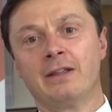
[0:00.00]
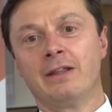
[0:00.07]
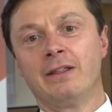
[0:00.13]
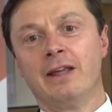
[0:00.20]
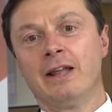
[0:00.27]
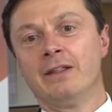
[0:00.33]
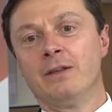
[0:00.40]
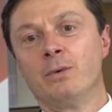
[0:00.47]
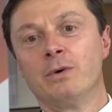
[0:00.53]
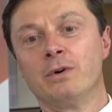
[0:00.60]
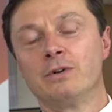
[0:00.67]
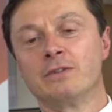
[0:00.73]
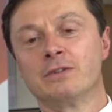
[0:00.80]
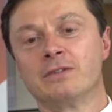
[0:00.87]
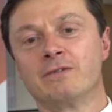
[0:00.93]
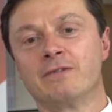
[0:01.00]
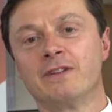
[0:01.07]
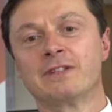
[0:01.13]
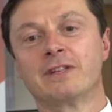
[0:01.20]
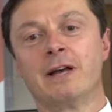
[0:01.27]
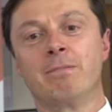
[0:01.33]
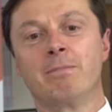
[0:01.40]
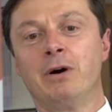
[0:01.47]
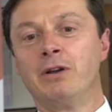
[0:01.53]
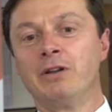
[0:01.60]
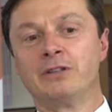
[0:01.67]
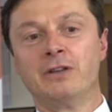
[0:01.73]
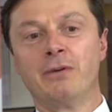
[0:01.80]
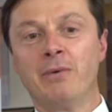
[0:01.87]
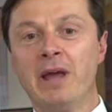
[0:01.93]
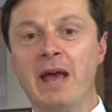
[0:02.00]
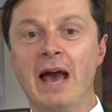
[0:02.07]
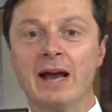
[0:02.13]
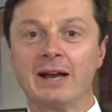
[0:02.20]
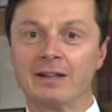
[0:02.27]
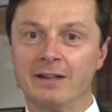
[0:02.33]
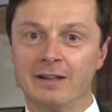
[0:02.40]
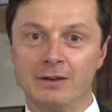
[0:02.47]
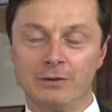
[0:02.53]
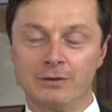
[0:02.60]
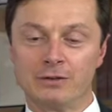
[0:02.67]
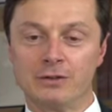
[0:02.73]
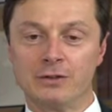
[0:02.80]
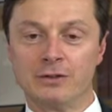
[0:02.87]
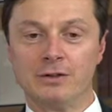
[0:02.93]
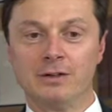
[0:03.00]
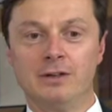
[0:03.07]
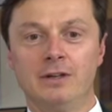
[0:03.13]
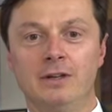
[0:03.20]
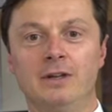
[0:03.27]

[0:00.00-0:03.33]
Then there was fiscal policy reacted also,